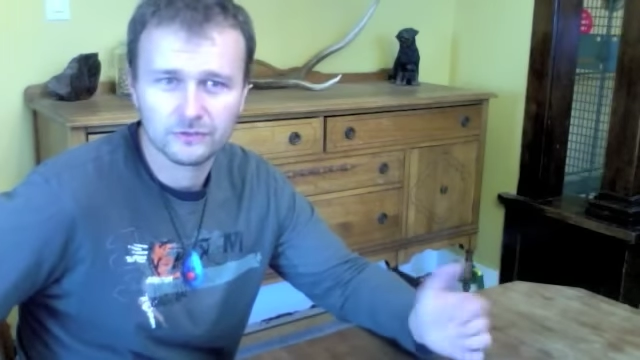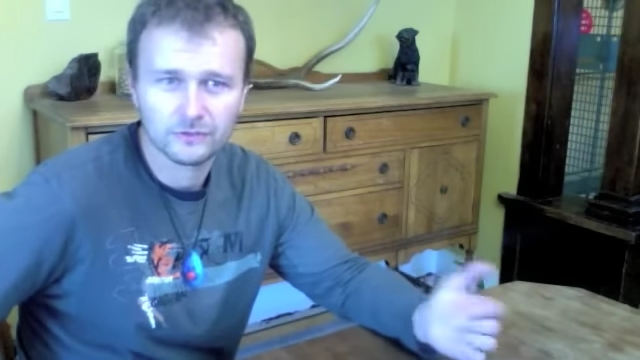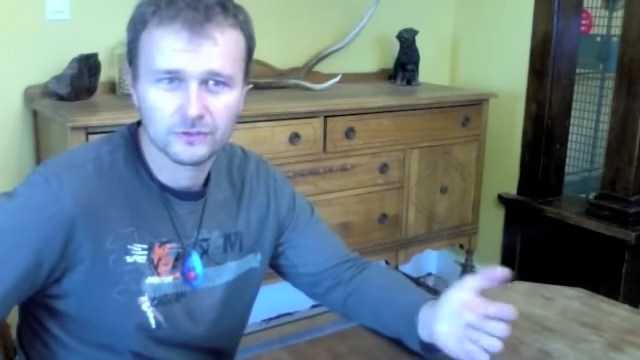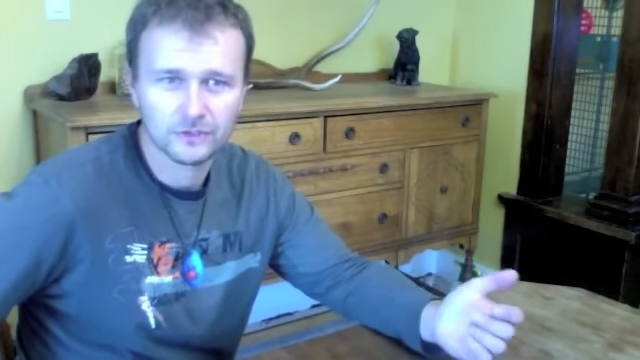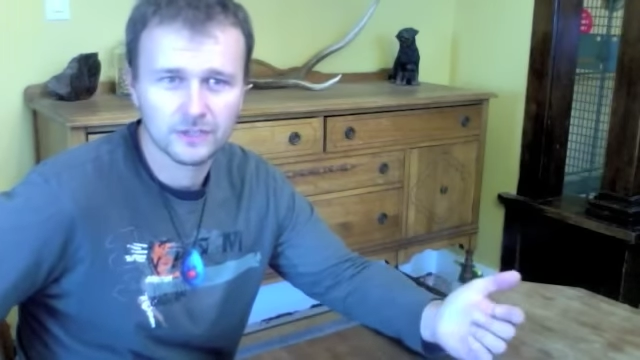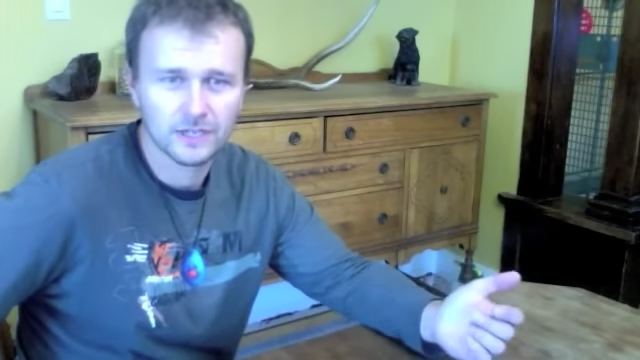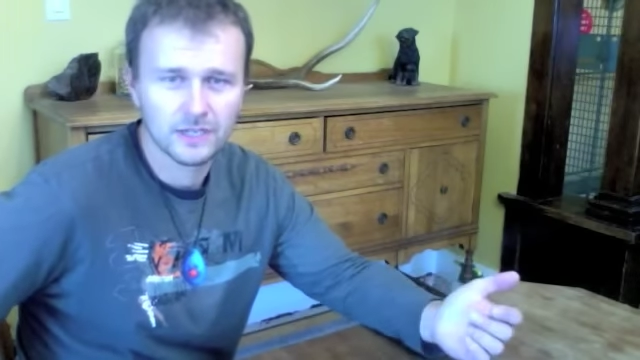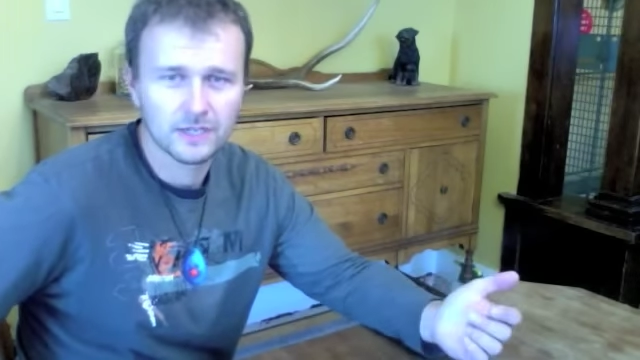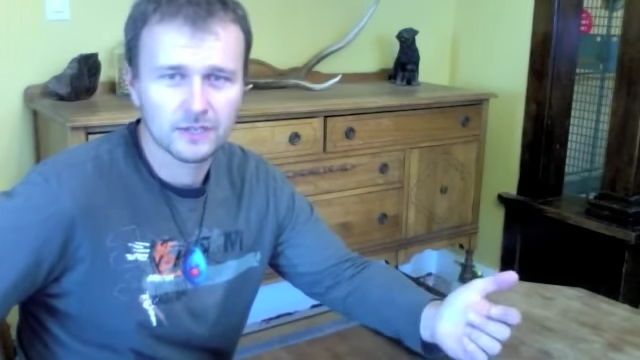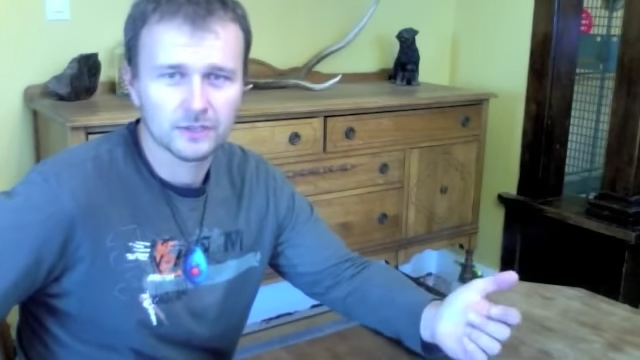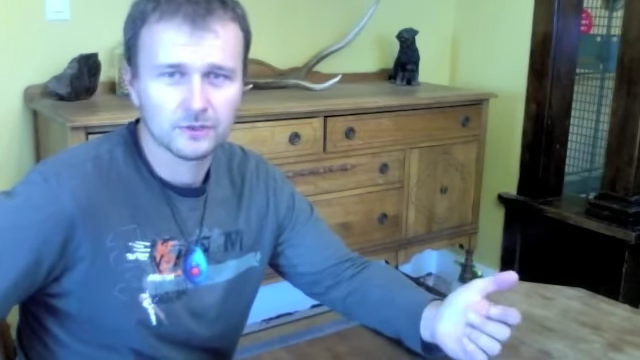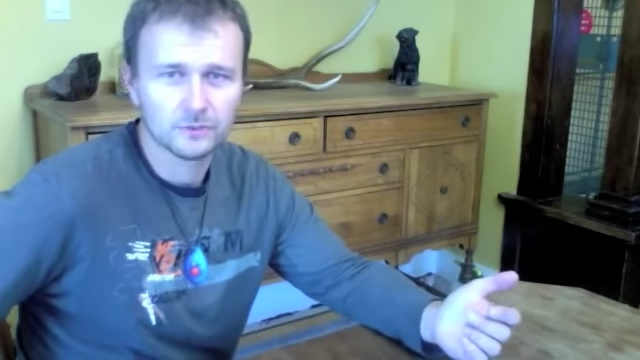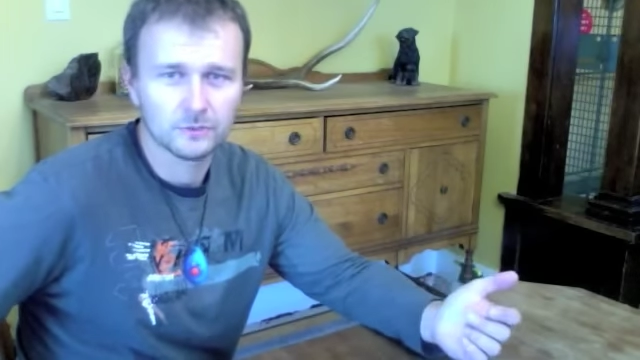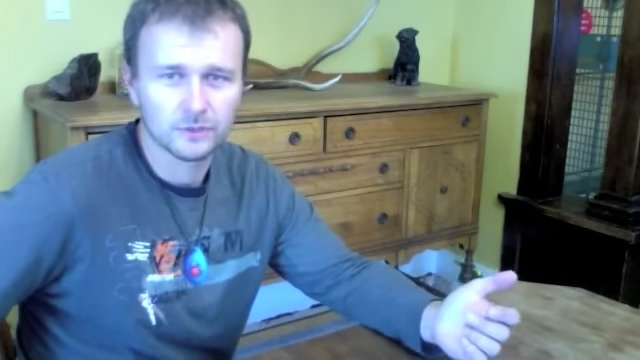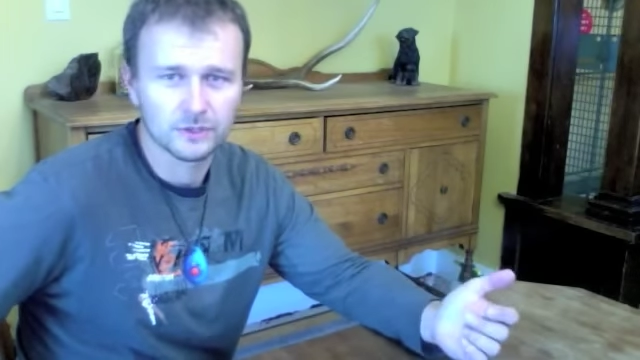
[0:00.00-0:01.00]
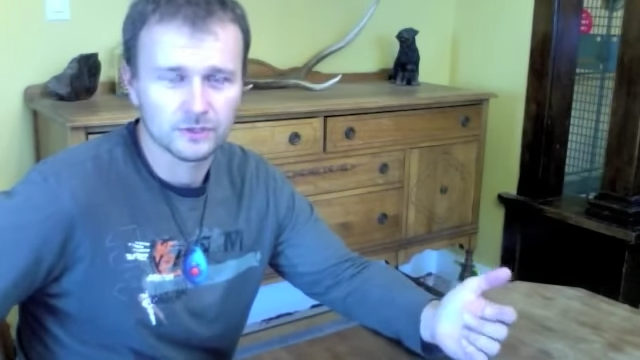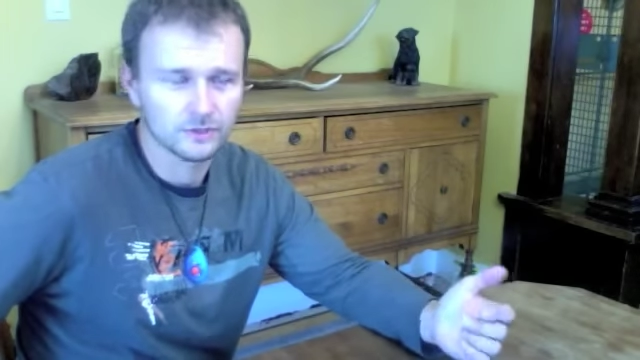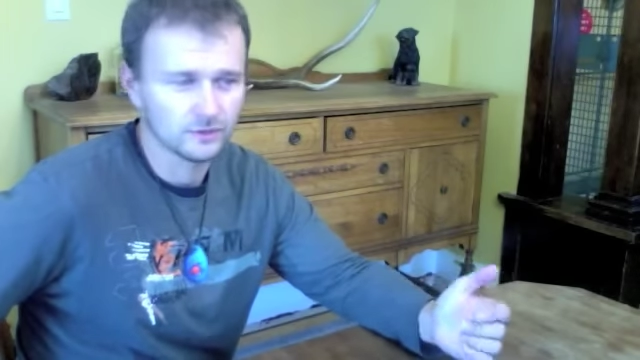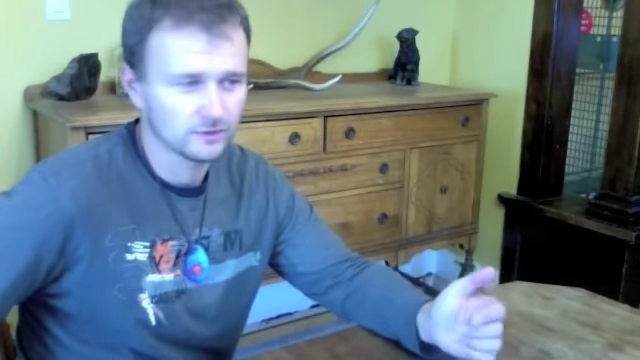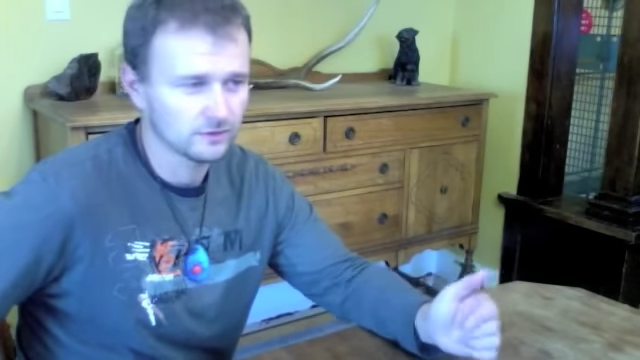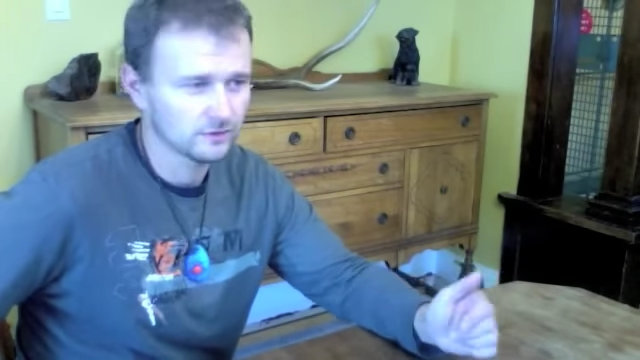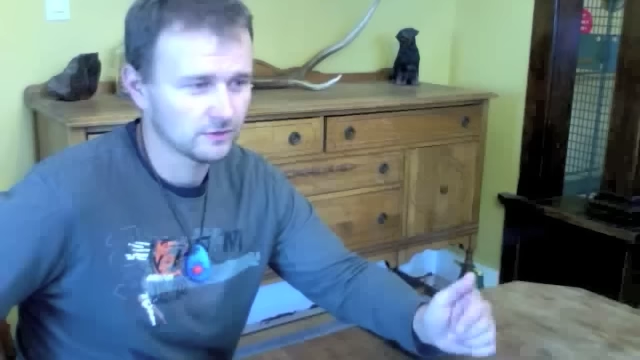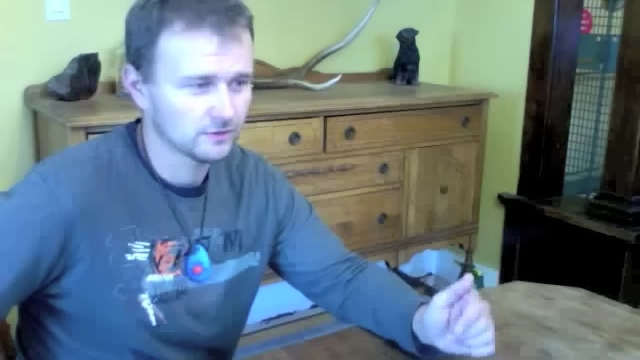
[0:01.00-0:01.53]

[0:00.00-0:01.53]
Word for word: or whatnot.